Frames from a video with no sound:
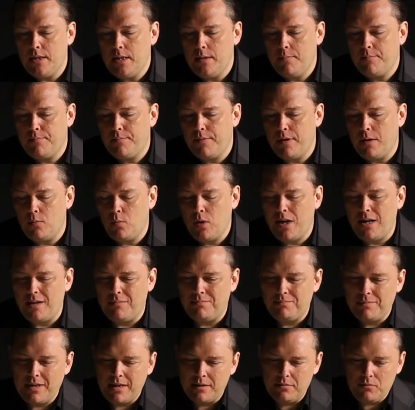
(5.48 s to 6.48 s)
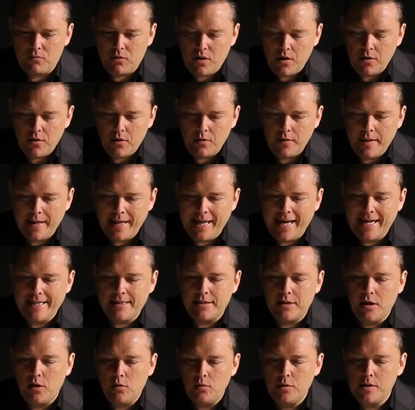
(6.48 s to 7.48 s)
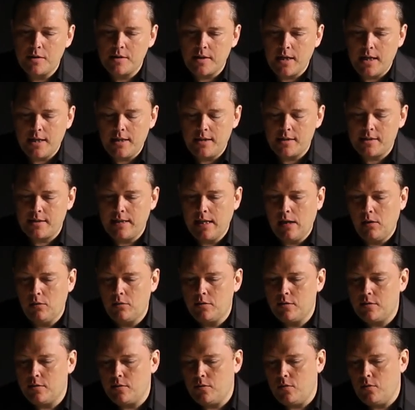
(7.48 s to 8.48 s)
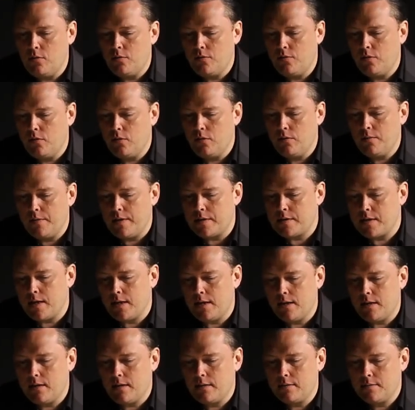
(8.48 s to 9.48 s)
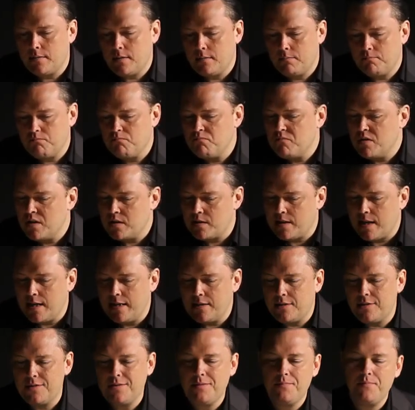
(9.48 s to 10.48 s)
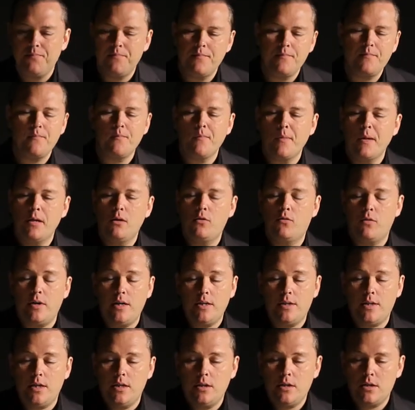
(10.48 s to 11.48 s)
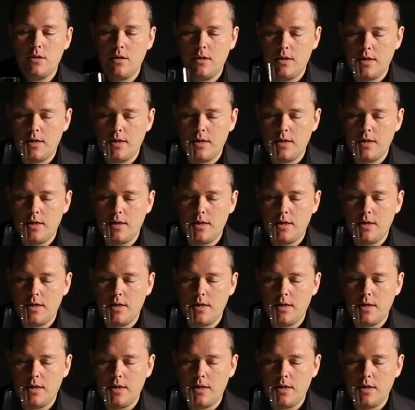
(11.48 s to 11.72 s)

deep, well, rather on the light golden side. It still looks youthful. There's a slight green tinge in